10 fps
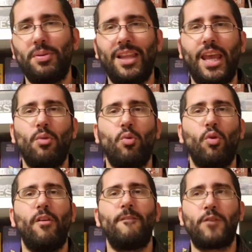playing
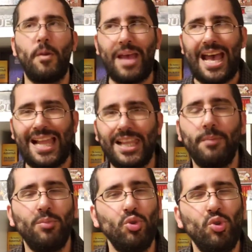from
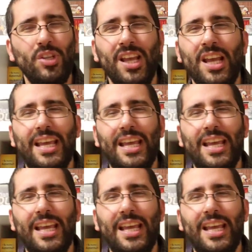Alan Moon,